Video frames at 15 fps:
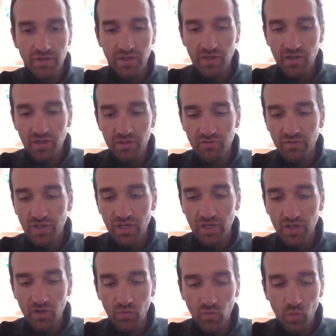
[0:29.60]
can't
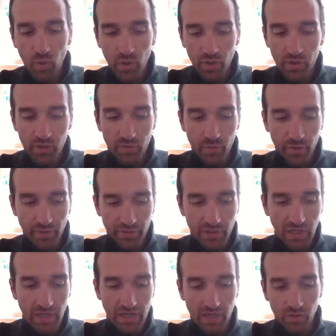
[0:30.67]
really work with the
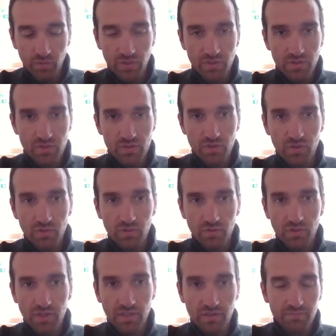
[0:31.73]
language. So
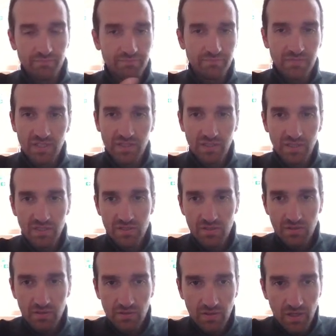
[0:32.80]
like let's
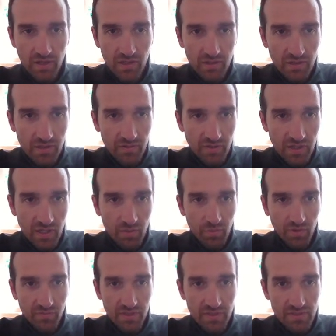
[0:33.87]
give a couple
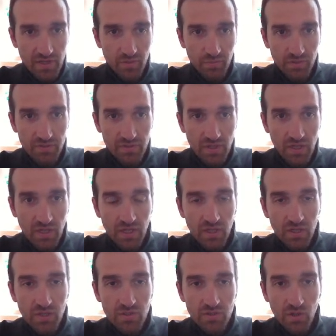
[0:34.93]
of examples.
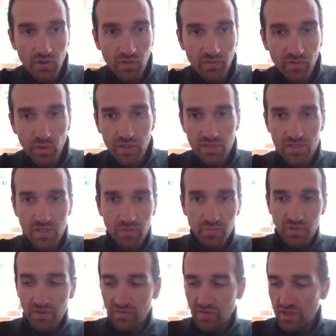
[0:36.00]
So, for example,
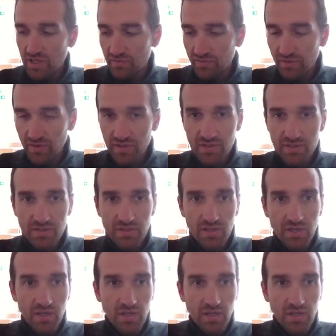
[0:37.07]
if you have this,